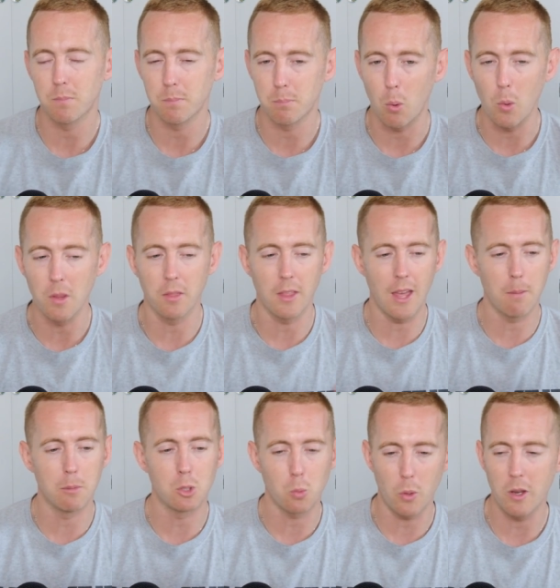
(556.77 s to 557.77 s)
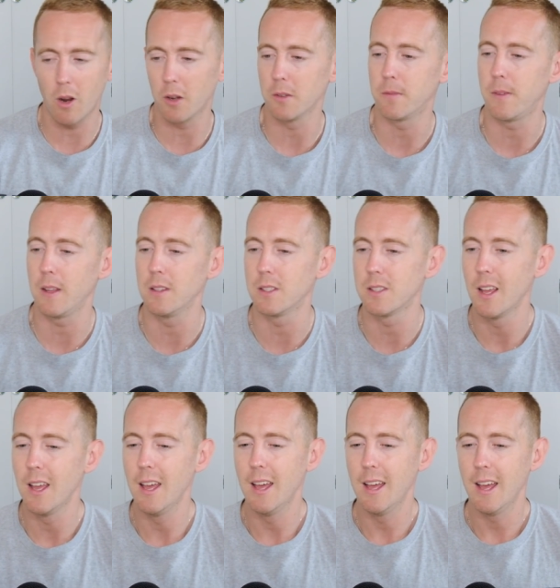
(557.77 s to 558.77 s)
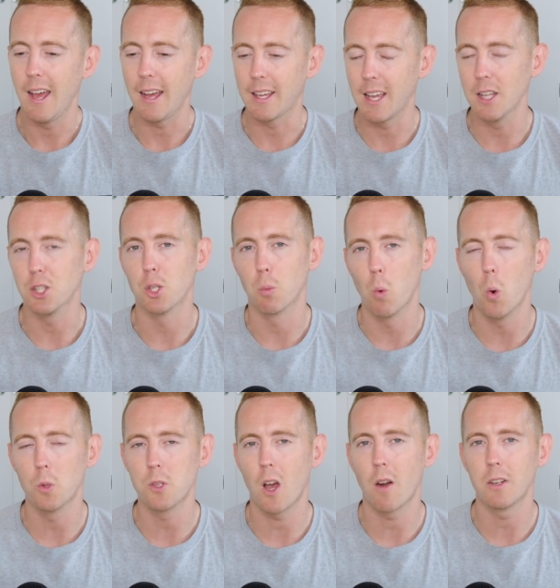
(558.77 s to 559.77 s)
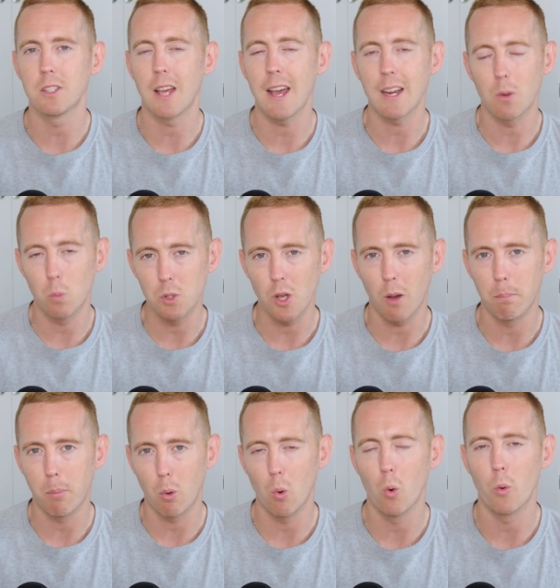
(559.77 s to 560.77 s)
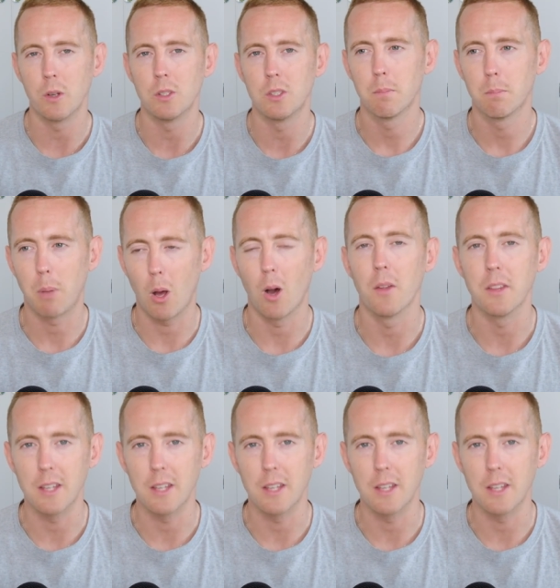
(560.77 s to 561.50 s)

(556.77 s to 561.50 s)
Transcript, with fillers: point there between our defence and getting towards our attack was our poorest part of the